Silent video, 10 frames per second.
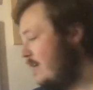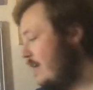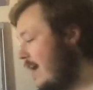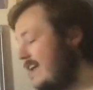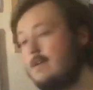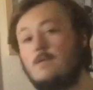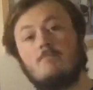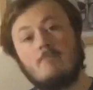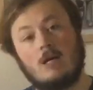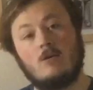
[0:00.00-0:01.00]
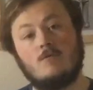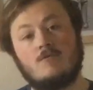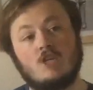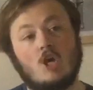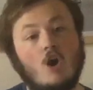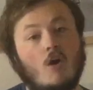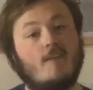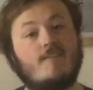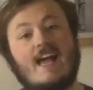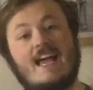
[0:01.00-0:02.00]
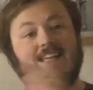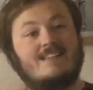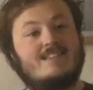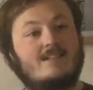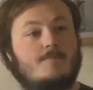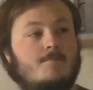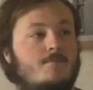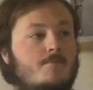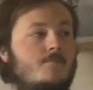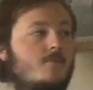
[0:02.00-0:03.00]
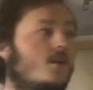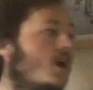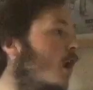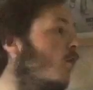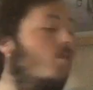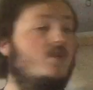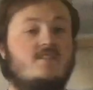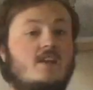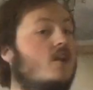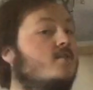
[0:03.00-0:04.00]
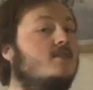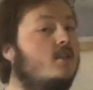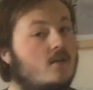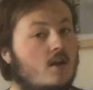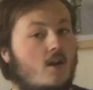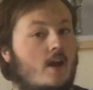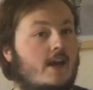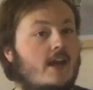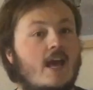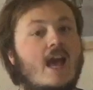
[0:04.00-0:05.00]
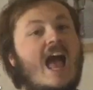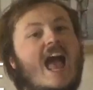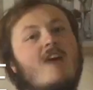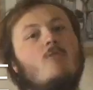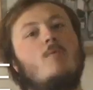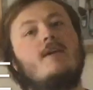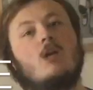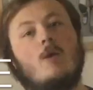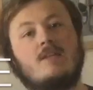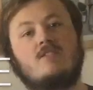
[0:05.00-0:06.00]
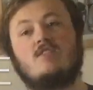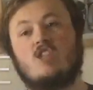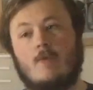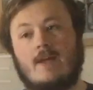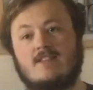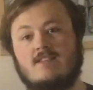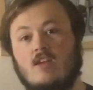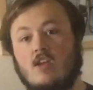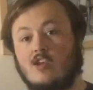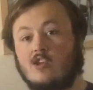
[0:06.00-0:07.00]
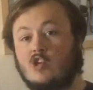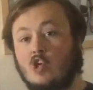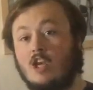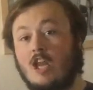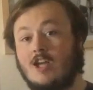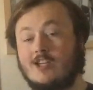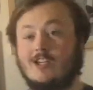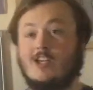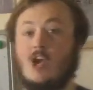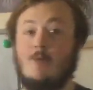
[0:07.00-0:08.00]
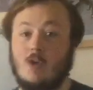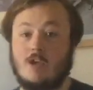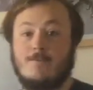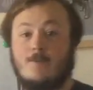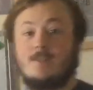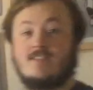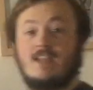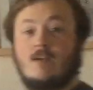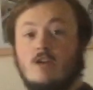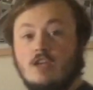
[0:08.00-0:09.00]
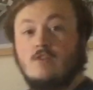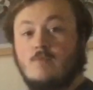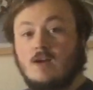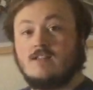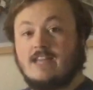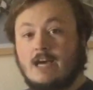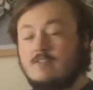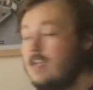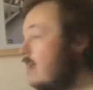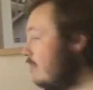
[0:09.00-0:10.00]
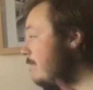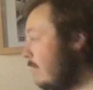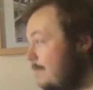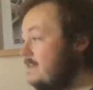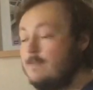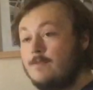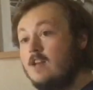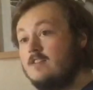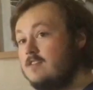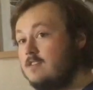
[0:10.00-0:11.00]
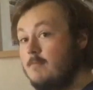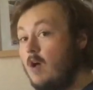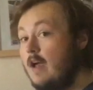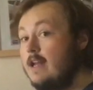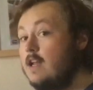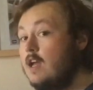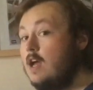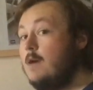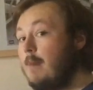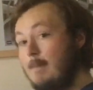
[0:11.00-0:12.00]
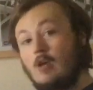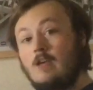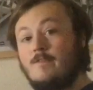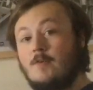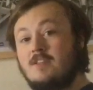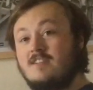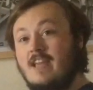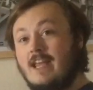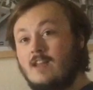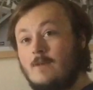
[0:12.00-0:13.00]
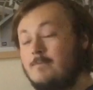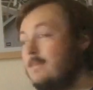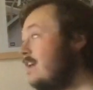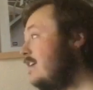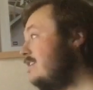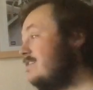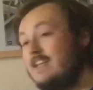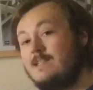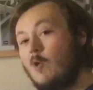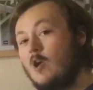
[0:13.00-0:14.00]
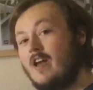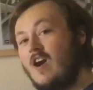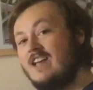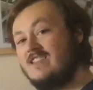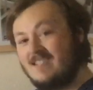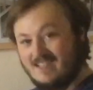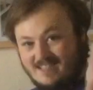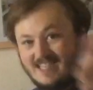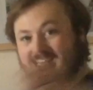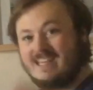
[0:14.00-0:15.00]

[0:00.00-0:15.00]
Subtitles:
and a mode of 8. What's it going to look like? How are we going to do it? Good luck. I'm looking forward to seeing what you've worked out. They might be different answers to mine, but I'm looking forward to seeing them. See you tomorrow, guys. Take